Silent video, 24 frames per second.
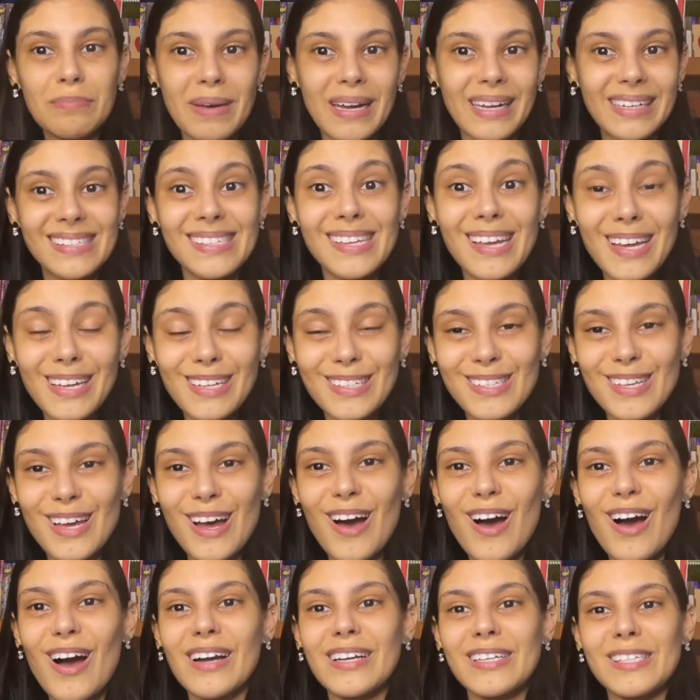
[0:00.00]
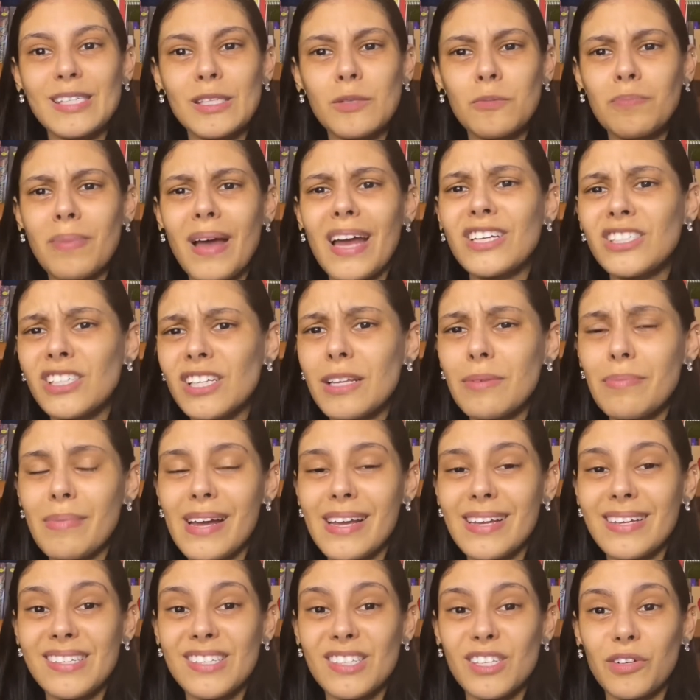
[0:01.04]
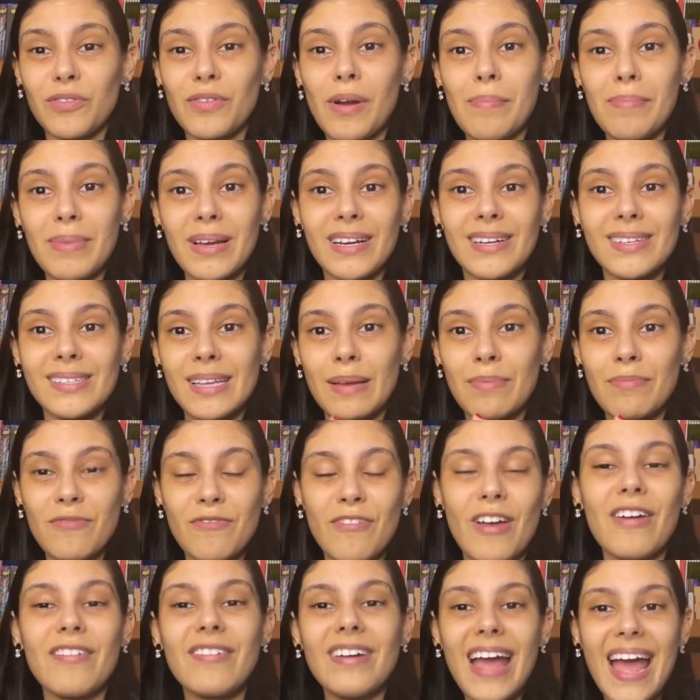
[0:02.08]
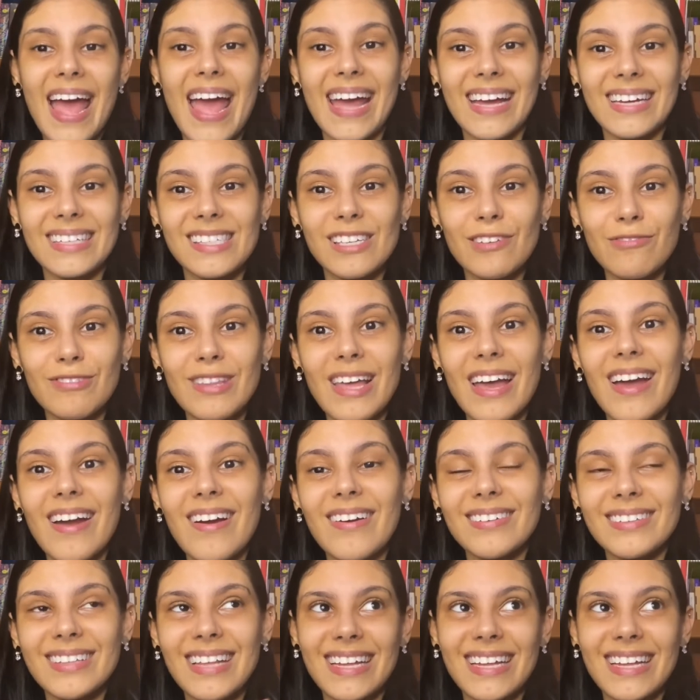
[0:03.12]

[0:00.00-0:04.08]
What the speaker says: my TikTok, especially my Instagram because I'm very active there.